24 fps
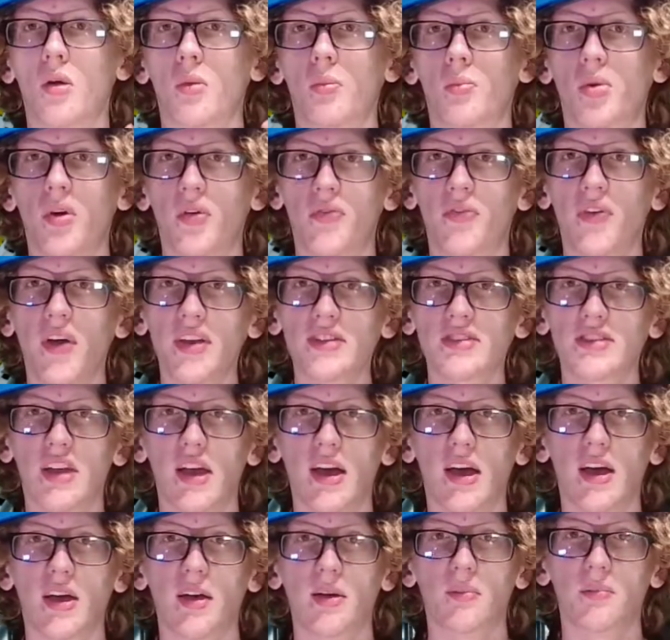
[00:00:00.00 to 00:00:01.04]

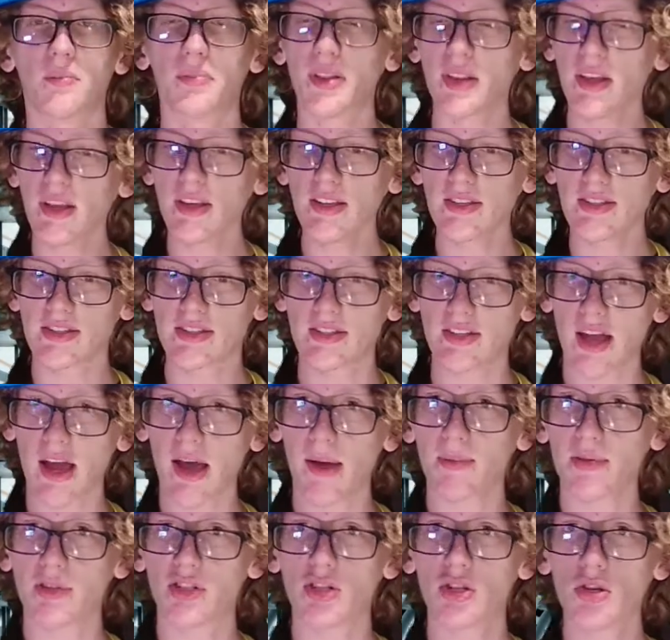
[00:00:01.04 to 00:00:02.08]
Professor, please
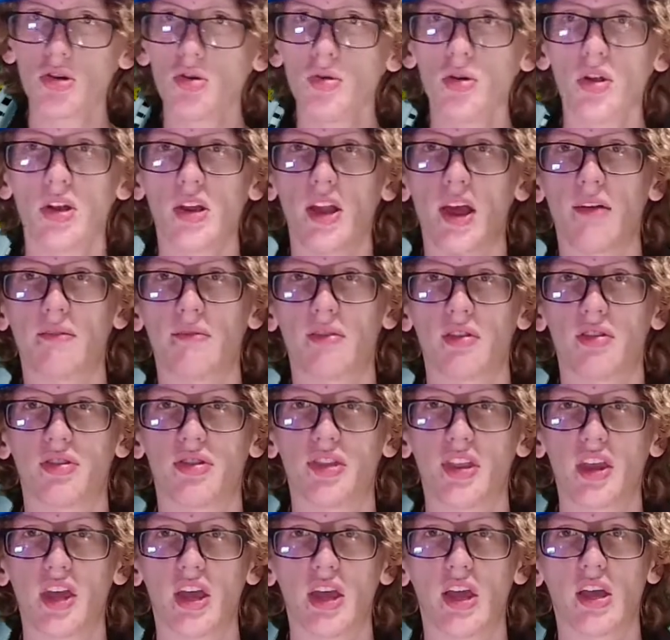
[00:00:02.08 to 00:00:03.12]
stop shooting
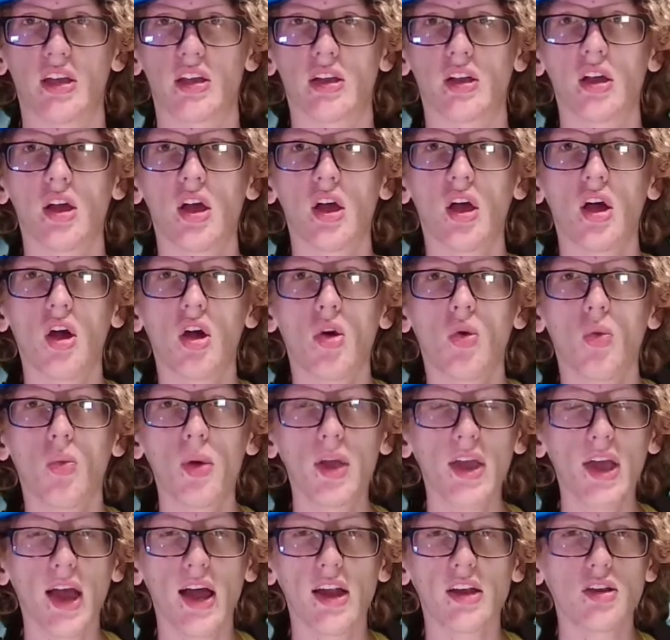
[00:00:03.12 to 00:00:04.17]
everything.
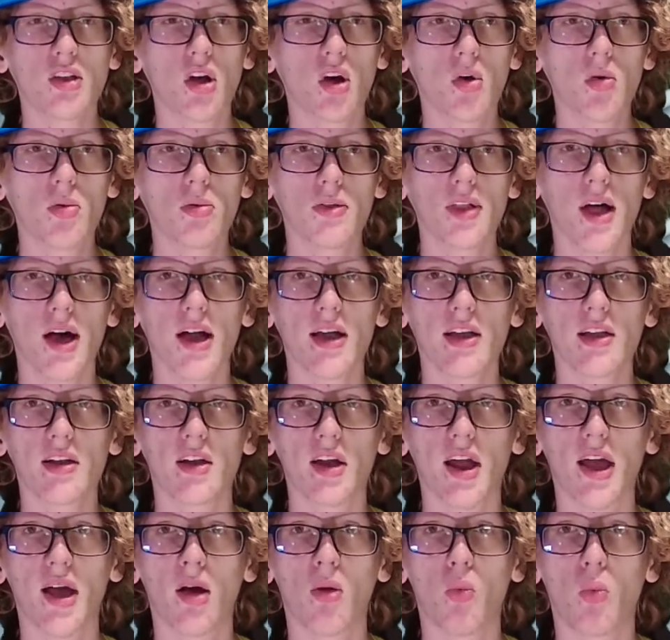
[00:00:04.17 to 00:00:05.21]
We are no longer
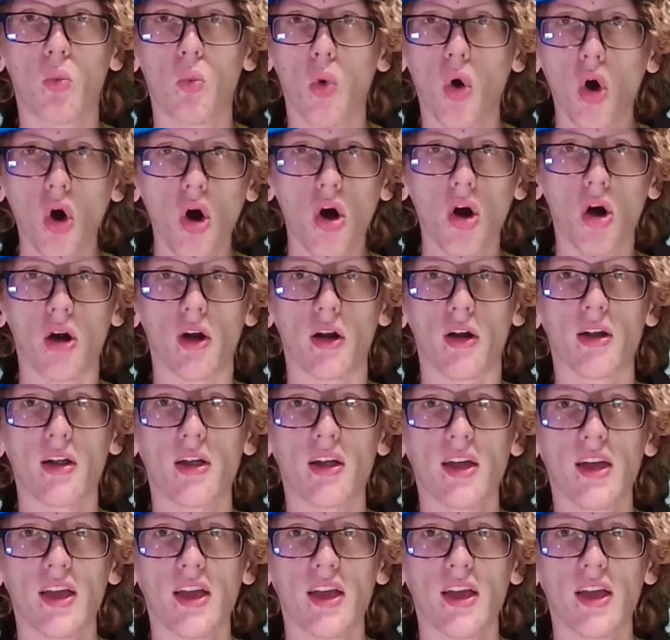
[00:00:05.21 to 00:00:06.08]
at war.